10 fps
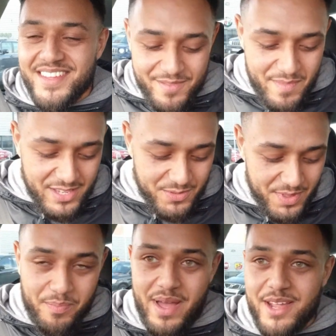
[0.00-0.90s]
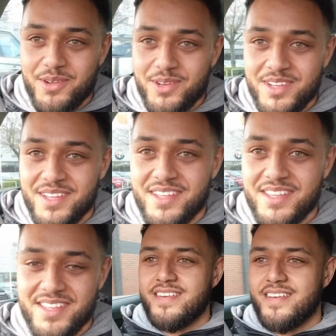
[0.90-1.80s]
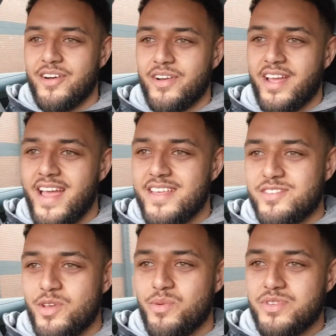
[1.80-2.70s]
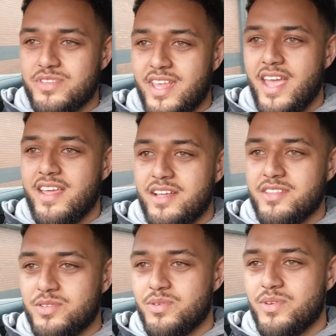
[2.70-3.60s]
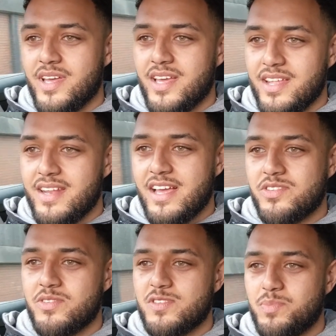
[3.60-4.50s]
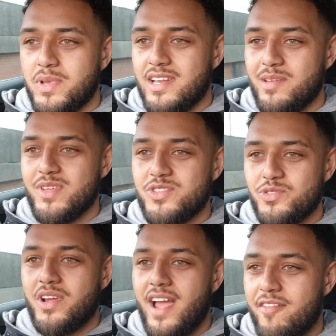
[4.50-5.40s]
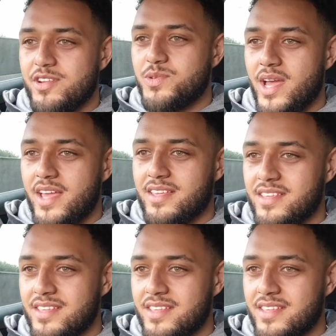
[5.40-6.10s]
mess with a paddle. Okay, so we're just getting onto a national speed limit dual carriageway.